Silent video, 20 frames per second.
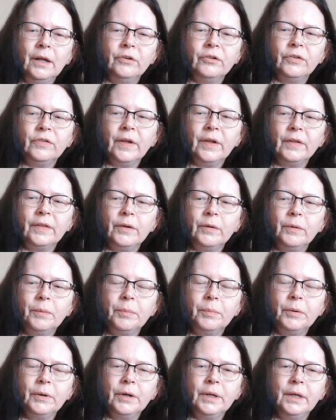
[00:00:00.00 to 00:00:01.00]
I just thought they were
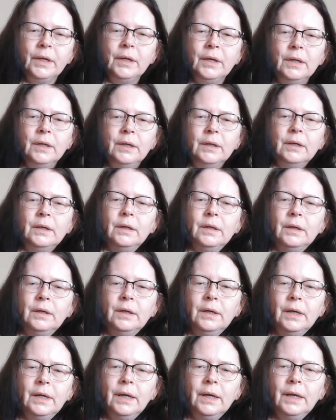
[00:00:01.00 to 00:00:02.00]
pretty.
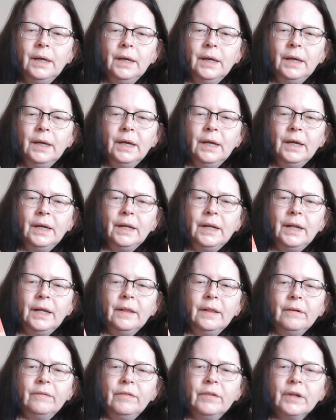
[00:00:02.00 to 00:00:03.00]
And
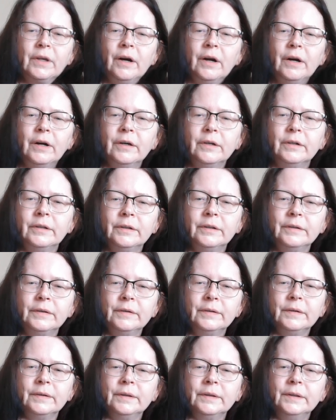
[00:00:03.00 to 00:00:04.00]
I love the
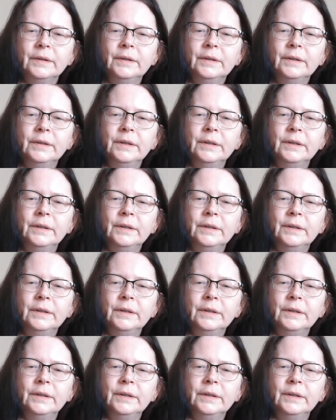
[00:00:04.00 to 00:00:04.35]
cardinals and